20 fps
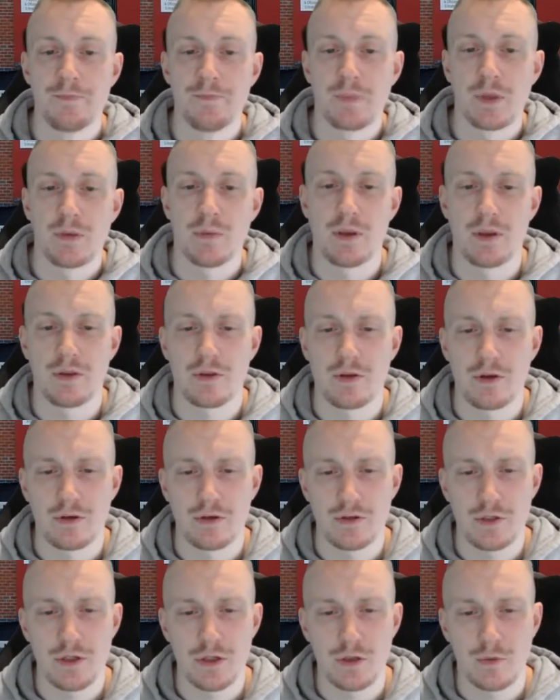But I thought,
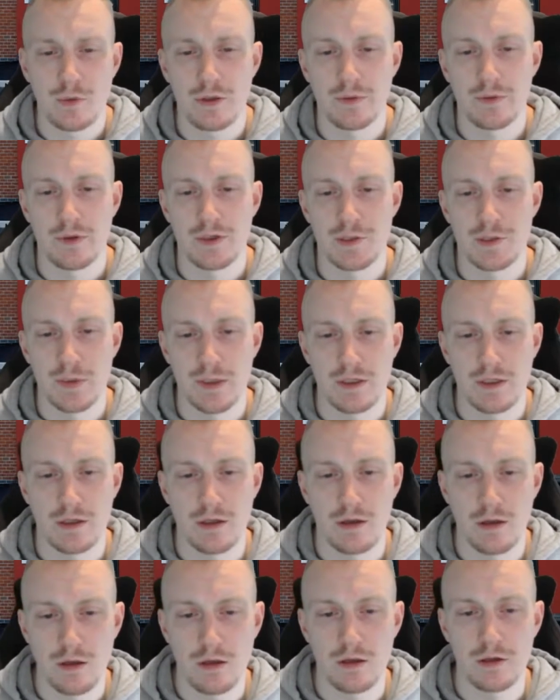do you know what? I spent a
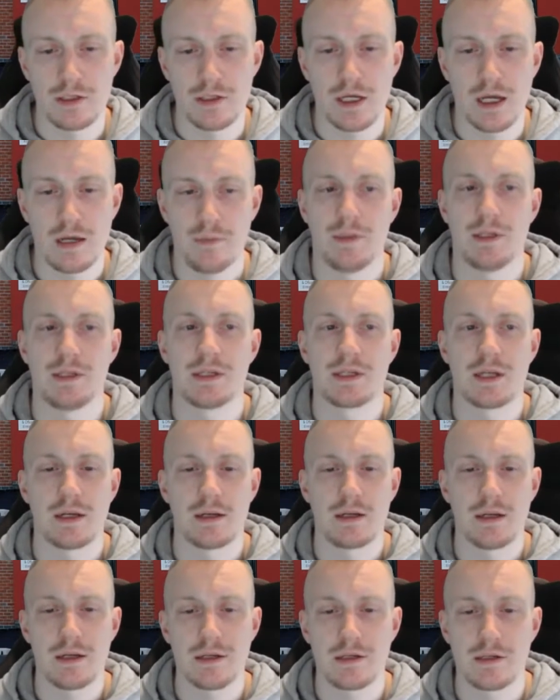lot of time in
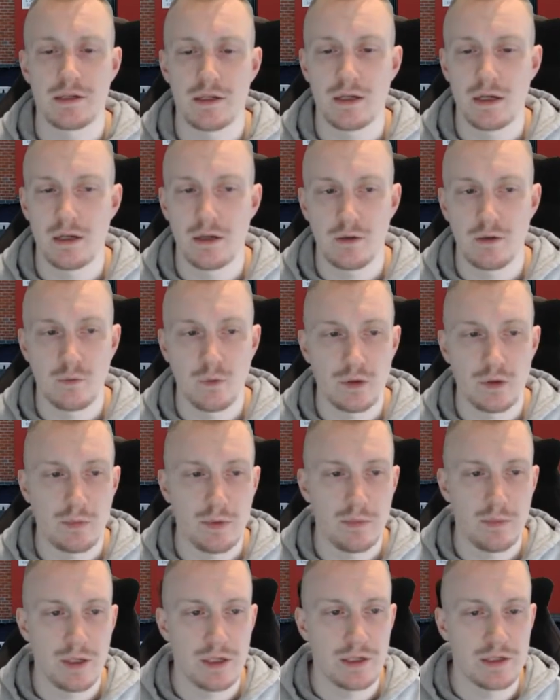Skegness. One of my
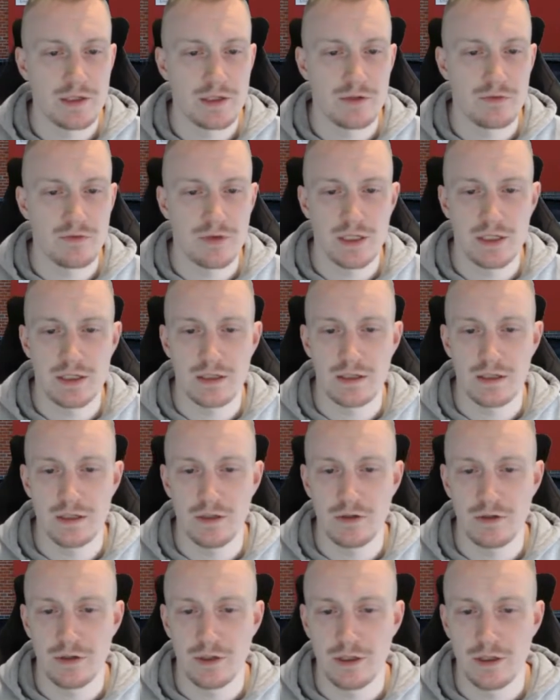mates has recently
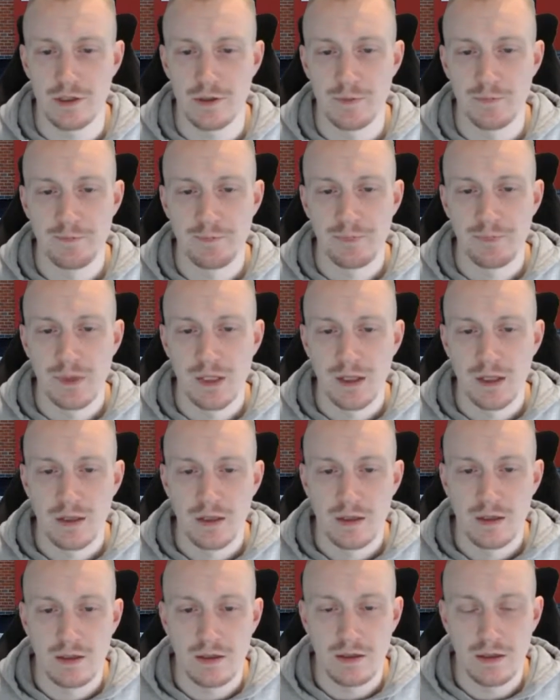done an
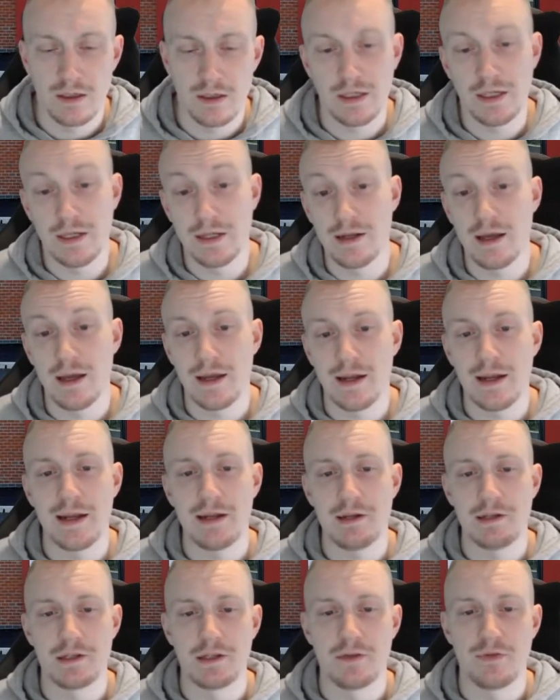
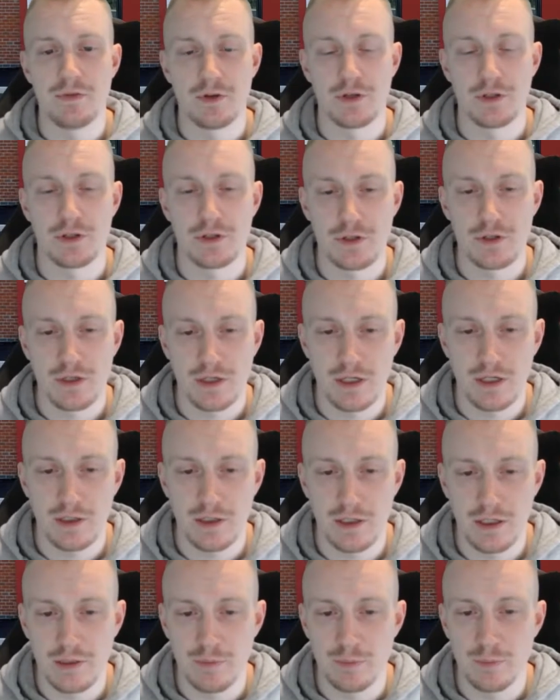edited version.
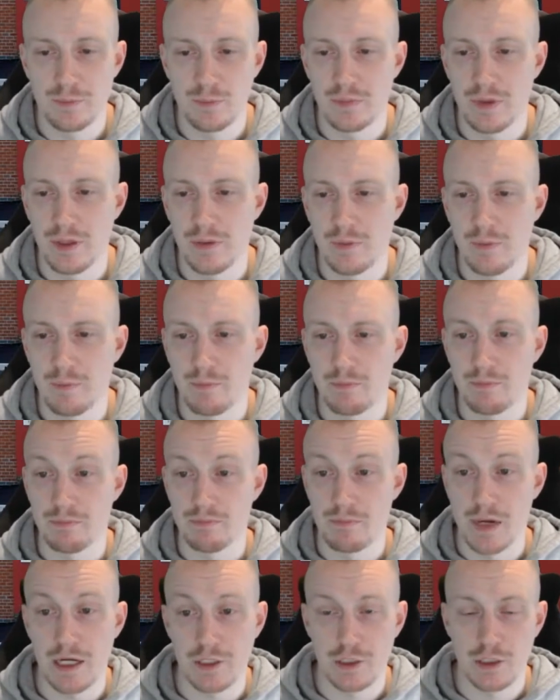He
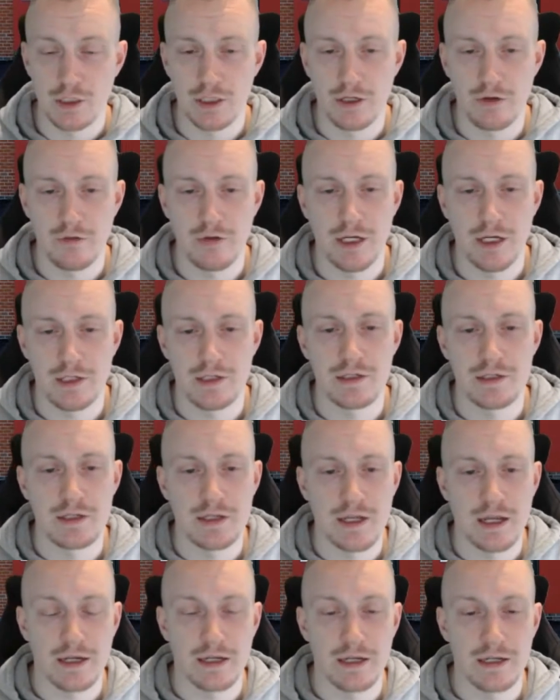actually created
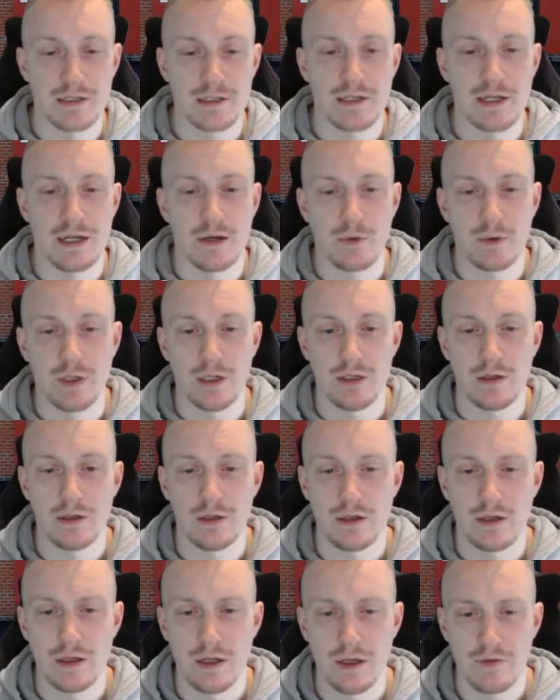Skegness Town in
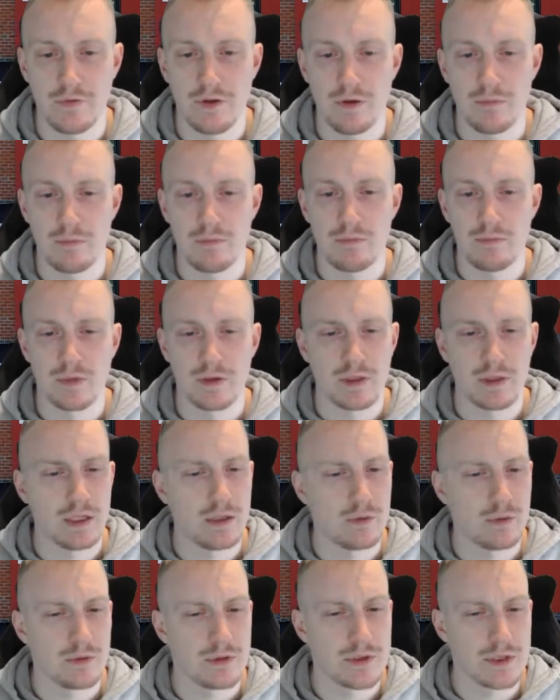FM, I think
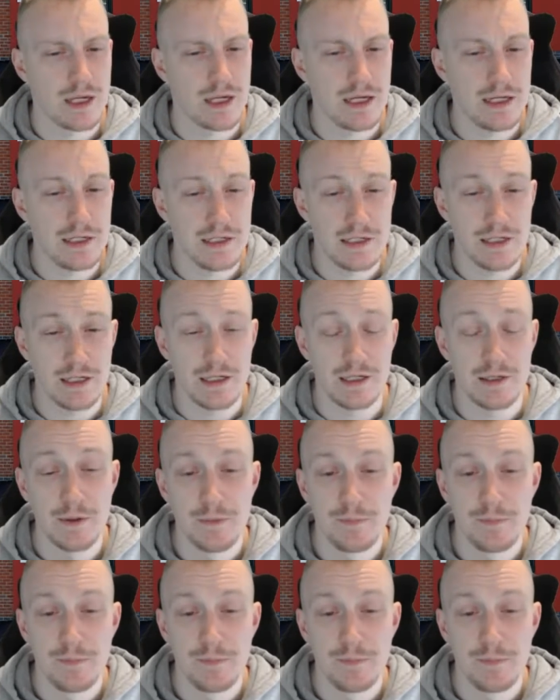it was 18,